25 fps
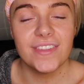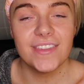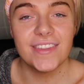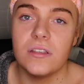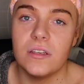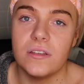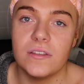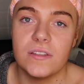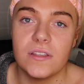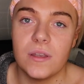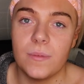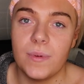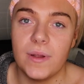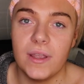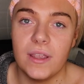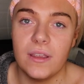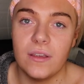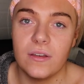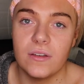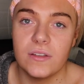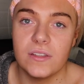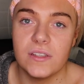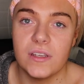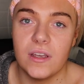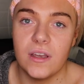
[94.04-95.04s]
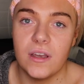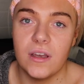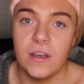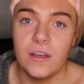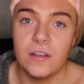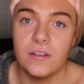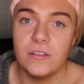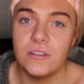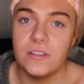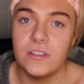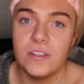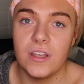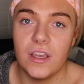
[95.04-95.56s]
Don't stop playing your
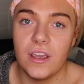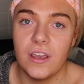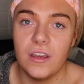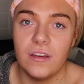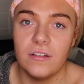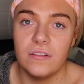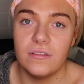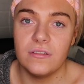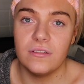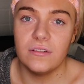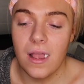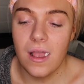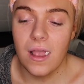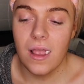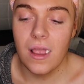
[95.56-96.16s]
guitar. Don't.